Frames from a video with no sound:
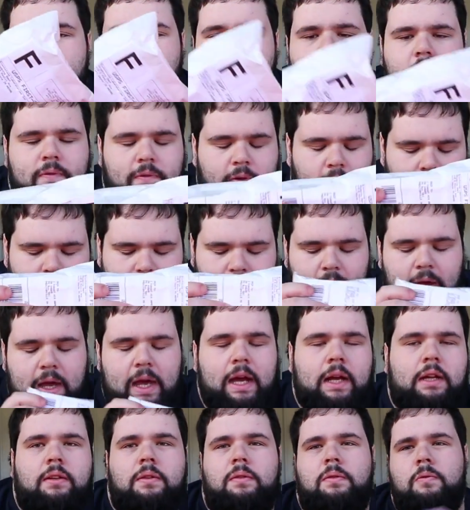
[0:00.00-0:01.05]
I know for a
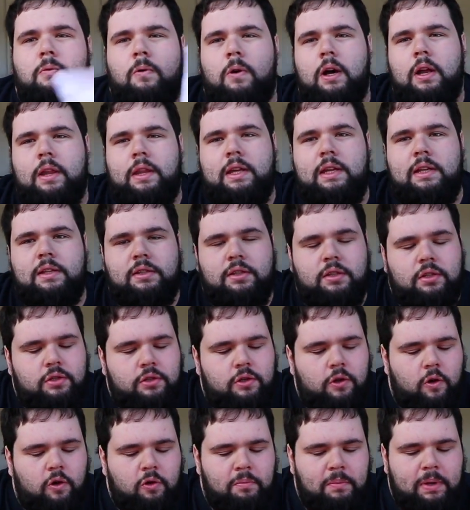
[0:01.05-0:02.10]
fact one of these is
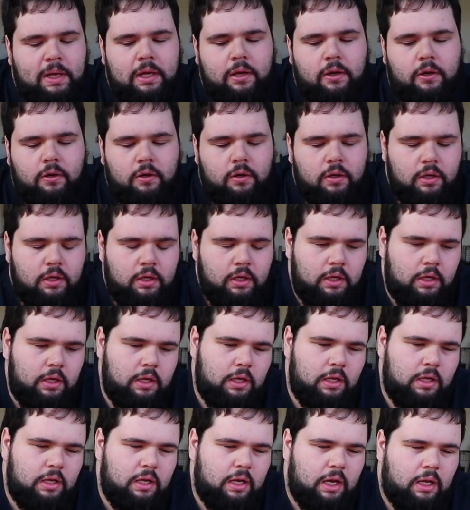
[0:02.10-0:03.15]
troll mail.
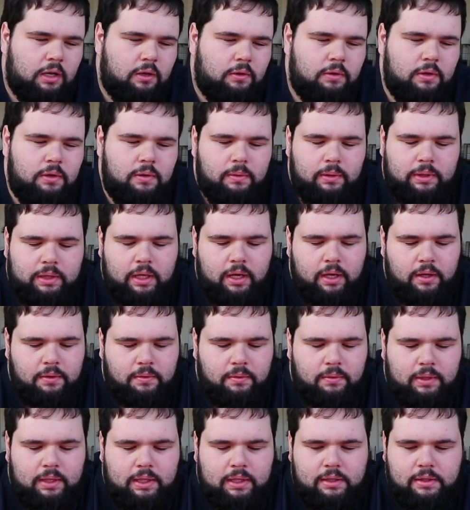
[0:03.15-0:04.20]
I don't know what the other
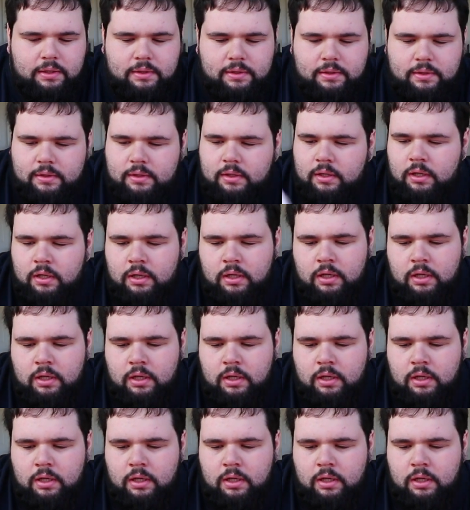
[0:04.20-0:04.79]
one is.